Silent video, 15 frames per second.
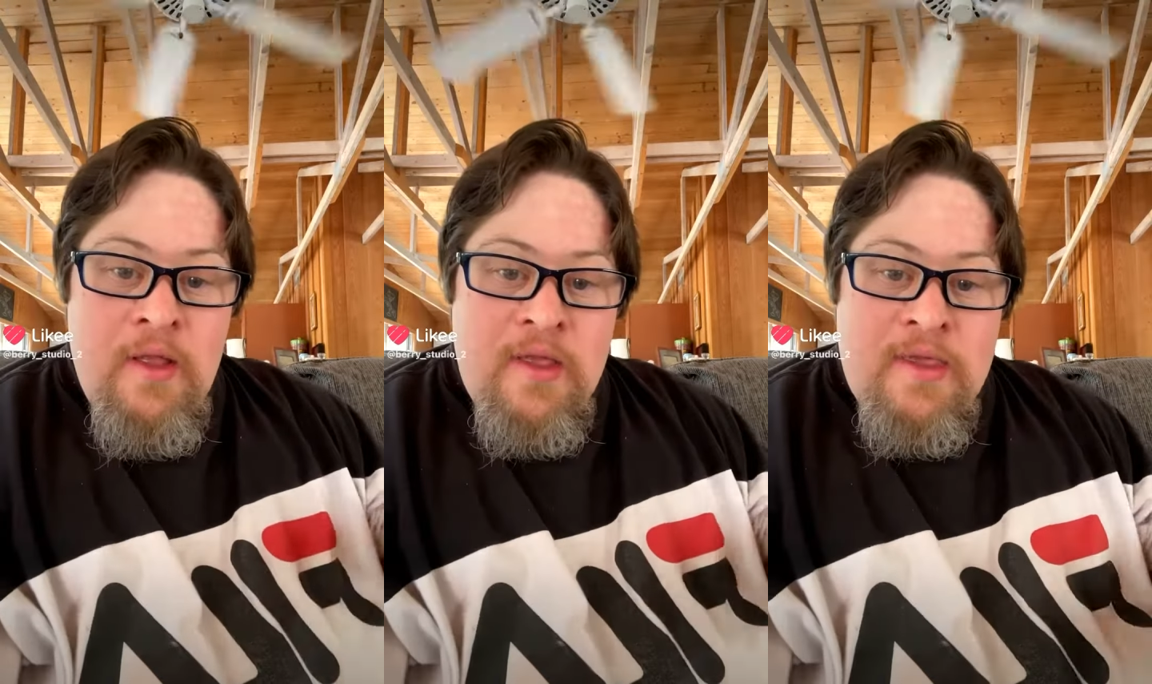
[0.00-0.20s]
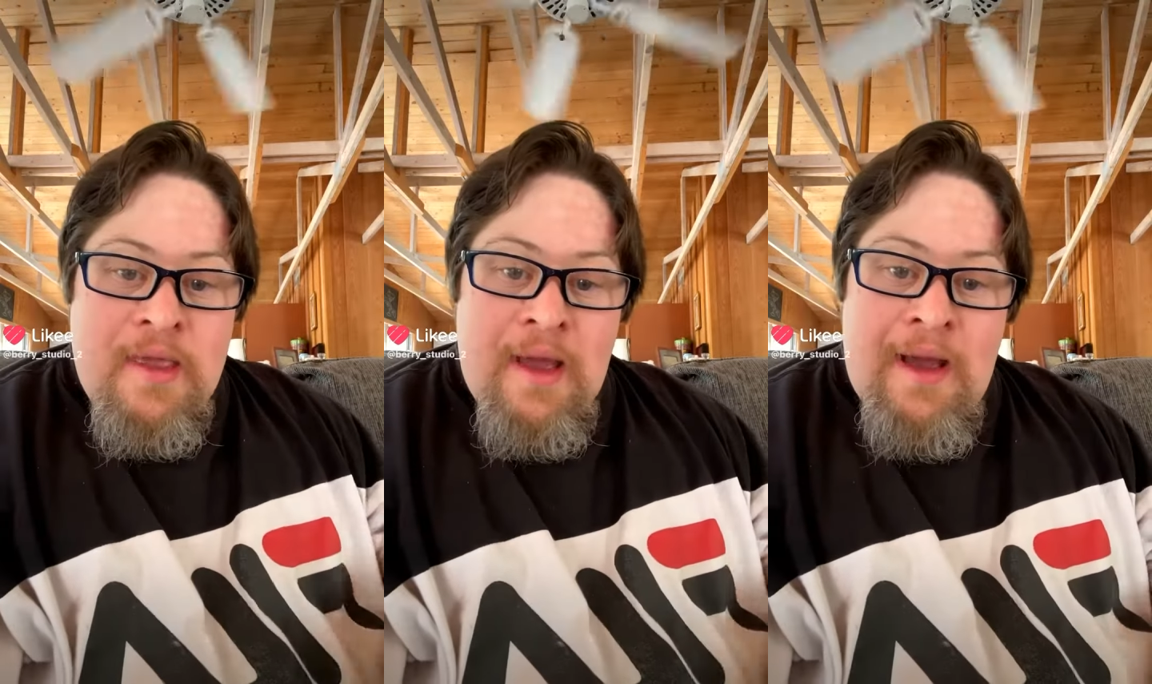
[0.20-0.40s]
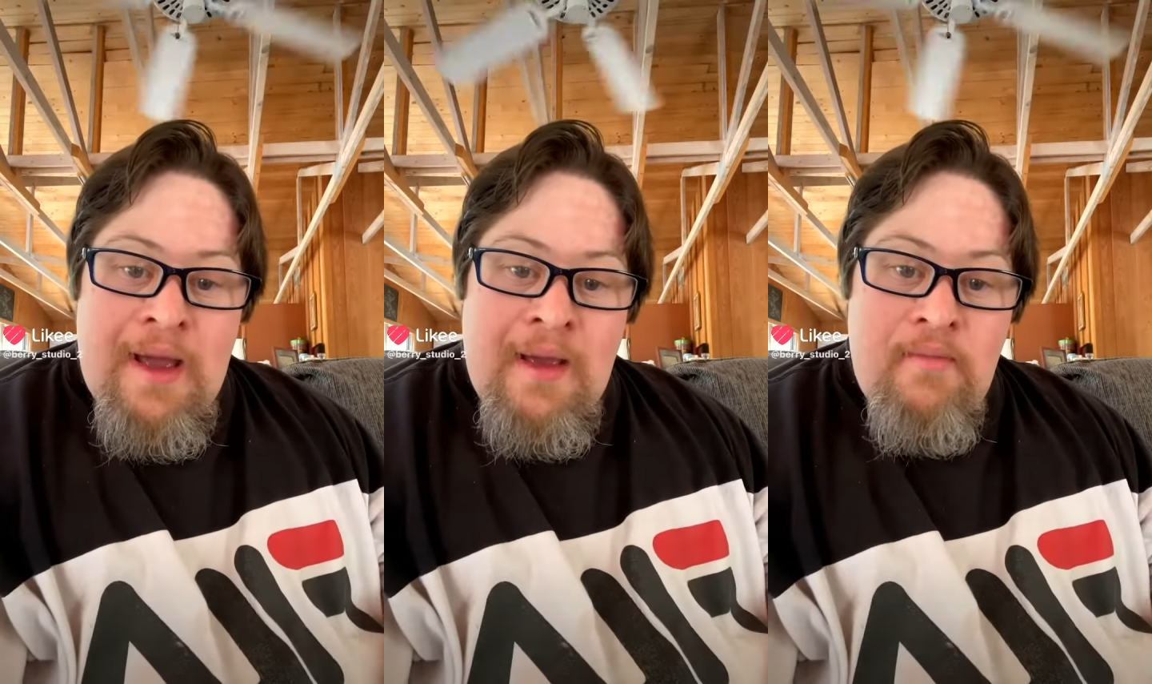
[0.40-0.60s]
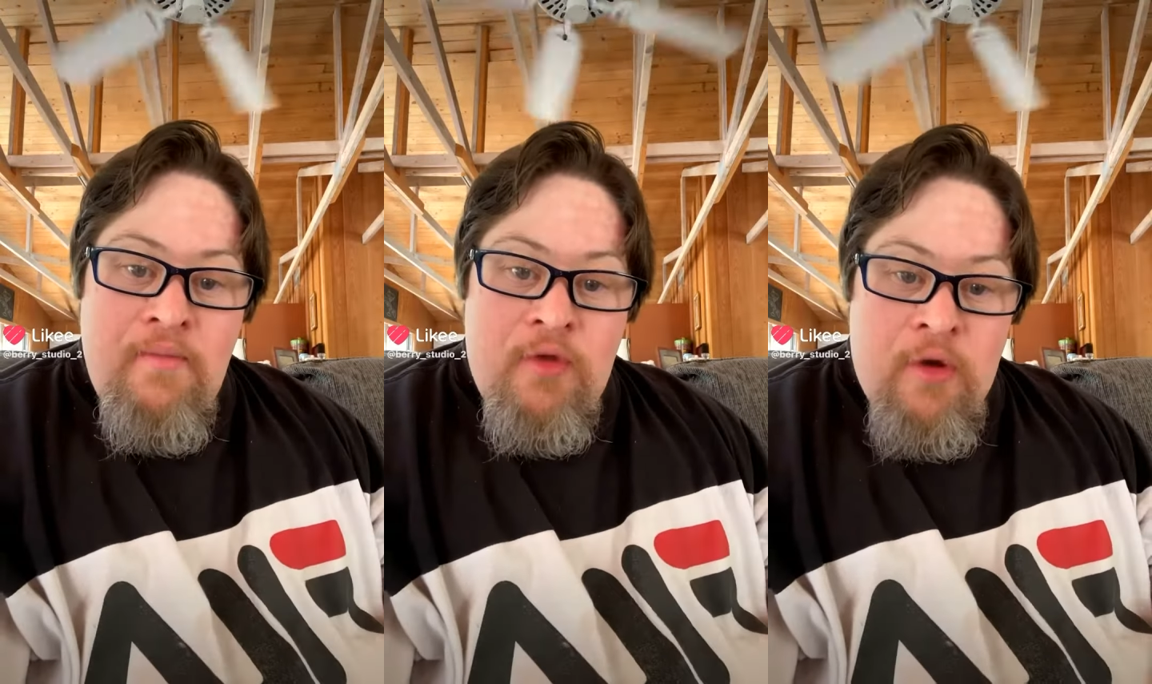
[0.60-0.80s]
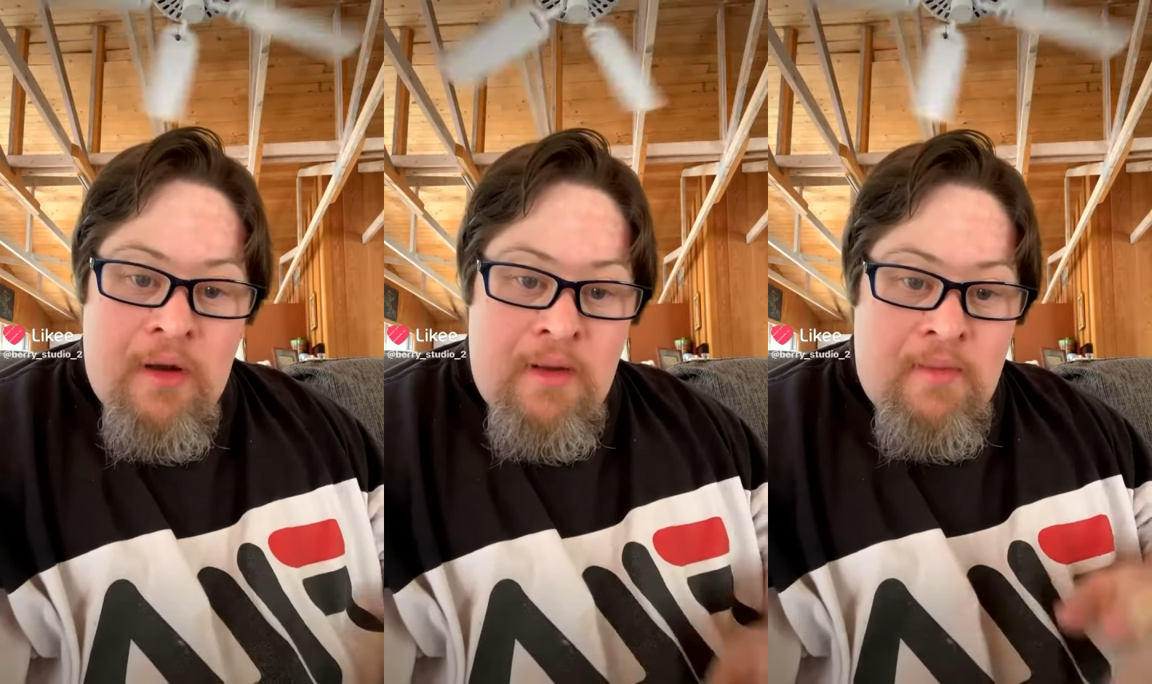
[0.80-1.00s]
this time.
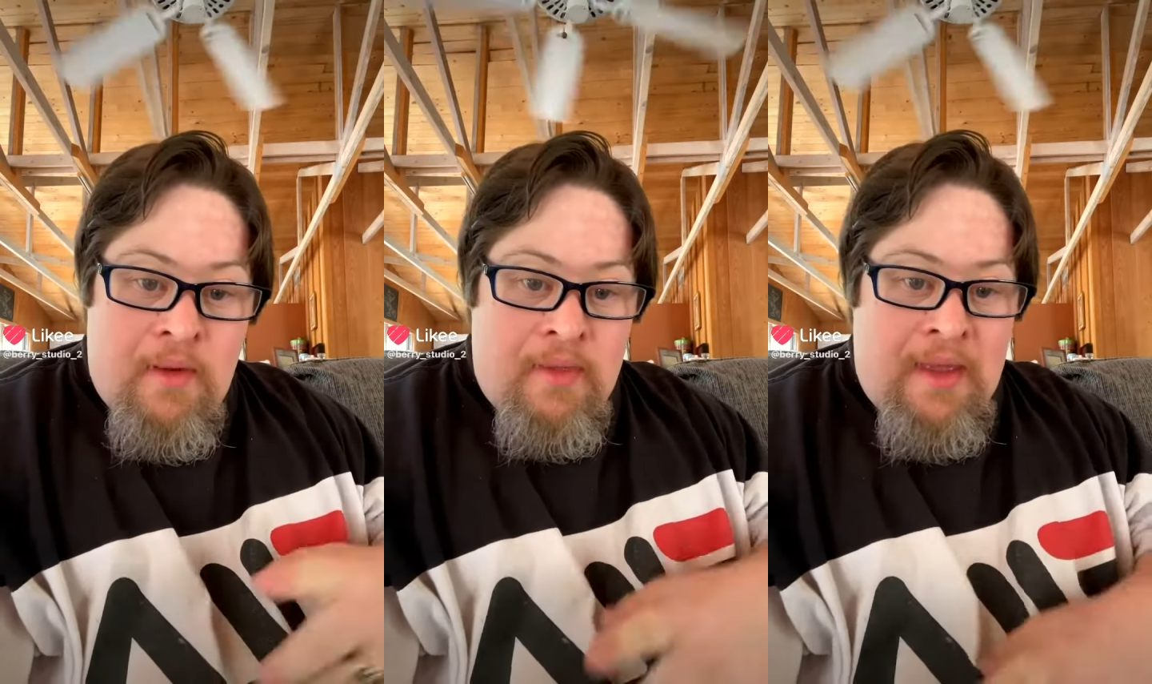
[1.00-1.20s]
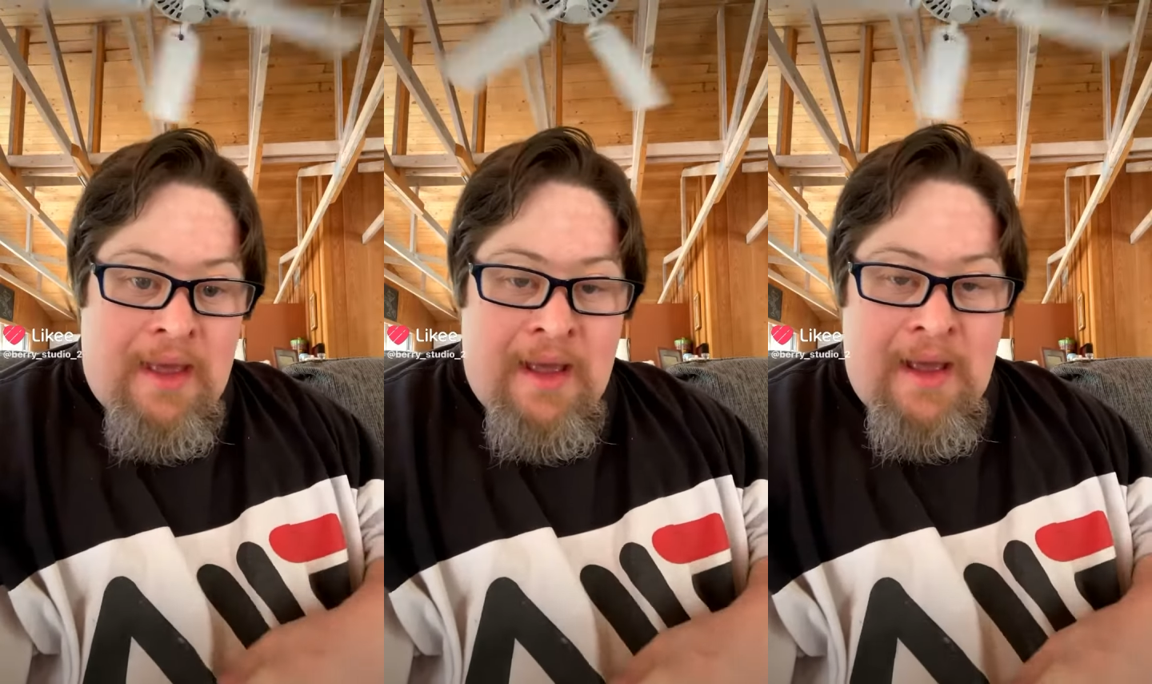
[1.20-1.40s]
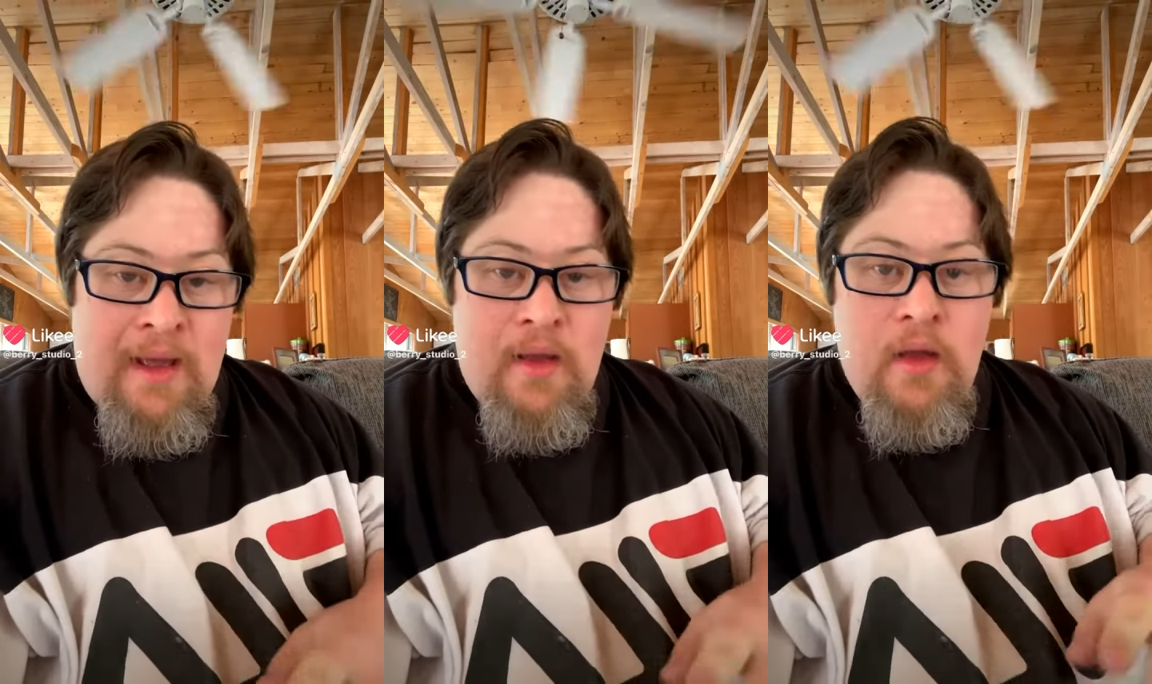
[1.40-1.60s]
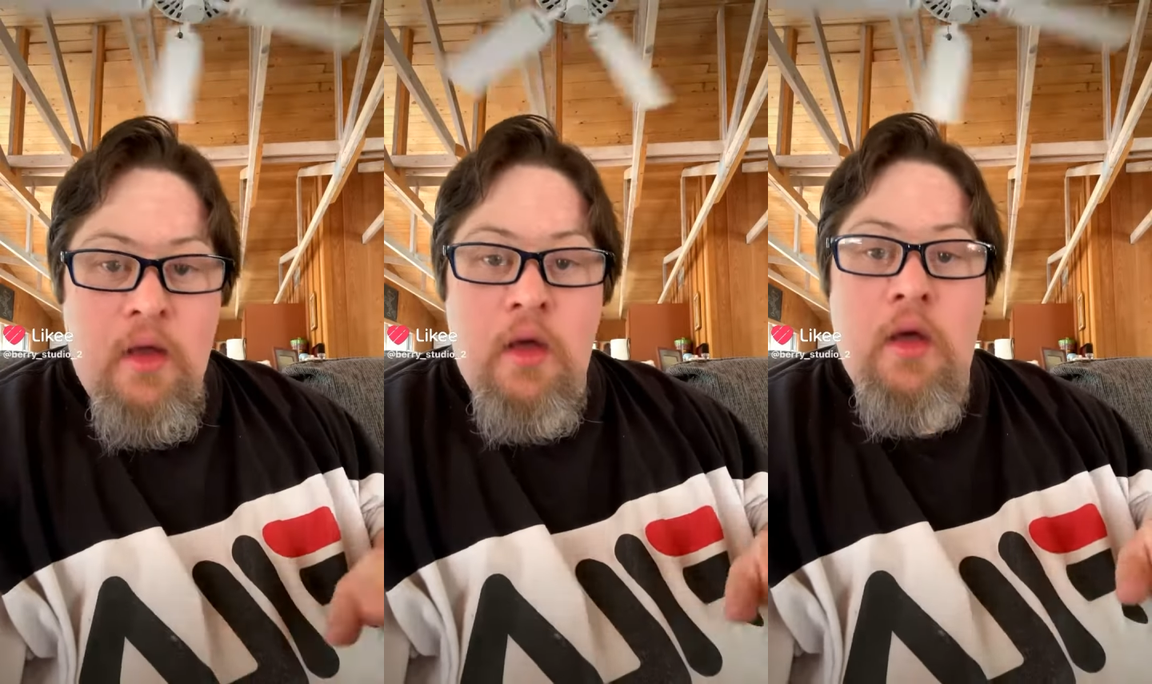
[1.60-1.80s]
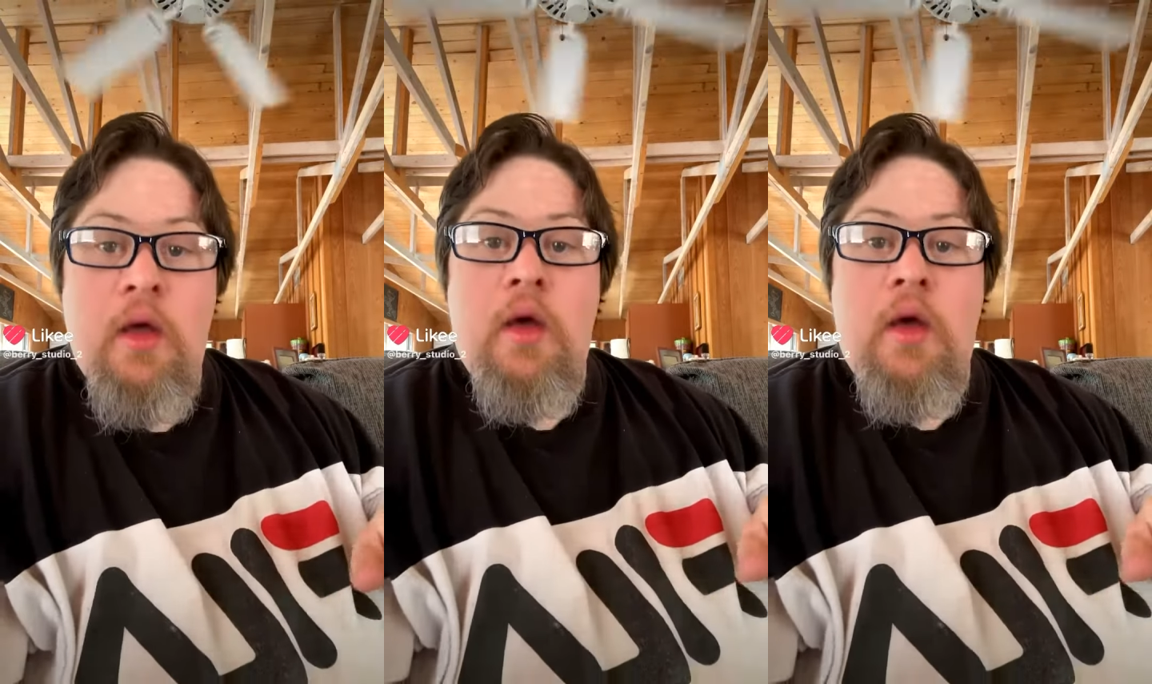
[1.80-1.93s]
Sorry about that.